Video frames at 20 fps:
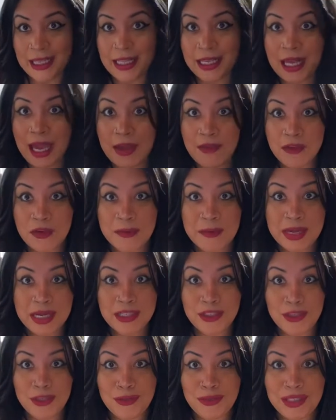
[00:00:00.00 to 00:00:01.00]
The government
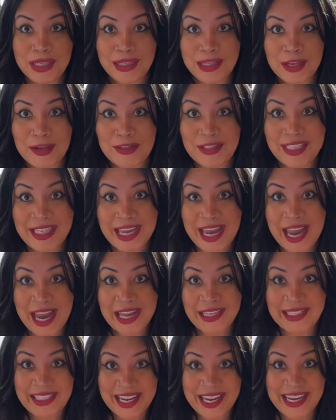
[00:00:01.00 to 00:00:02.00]
is using their D
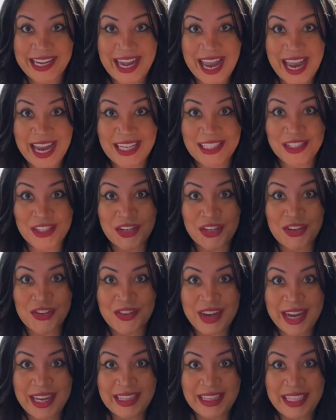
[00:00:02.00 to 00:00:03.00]
DNA to
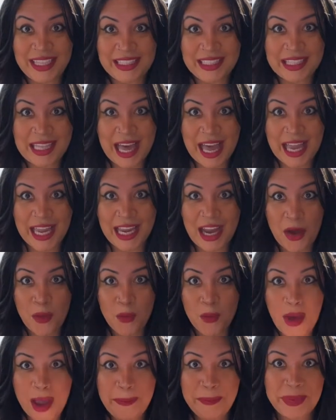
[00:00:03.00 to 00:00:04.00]
create these like
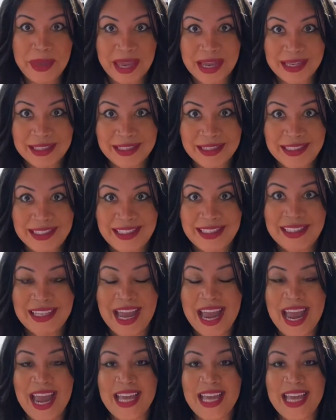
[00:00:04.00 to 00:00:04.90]
weapons,